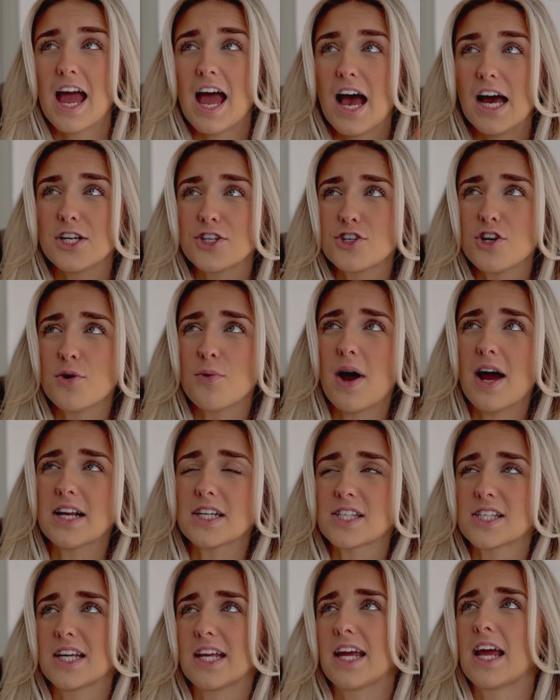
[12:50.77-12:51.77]
And you know what,
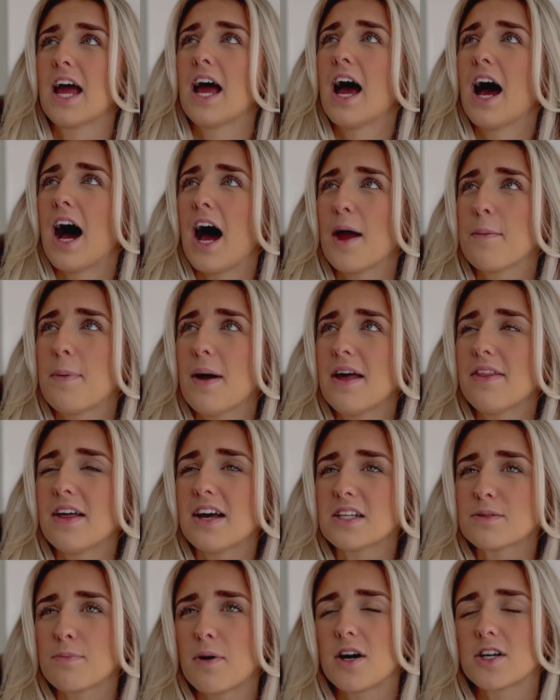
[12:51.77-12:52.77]
actually, I bet
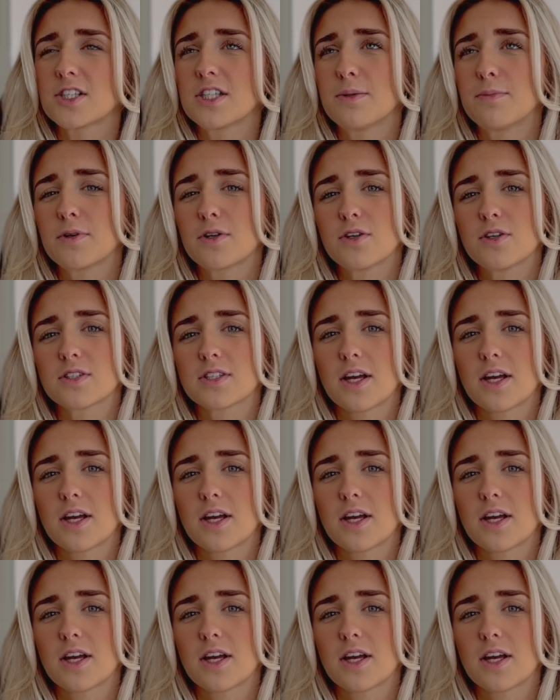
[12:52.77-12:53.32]
that's partially because,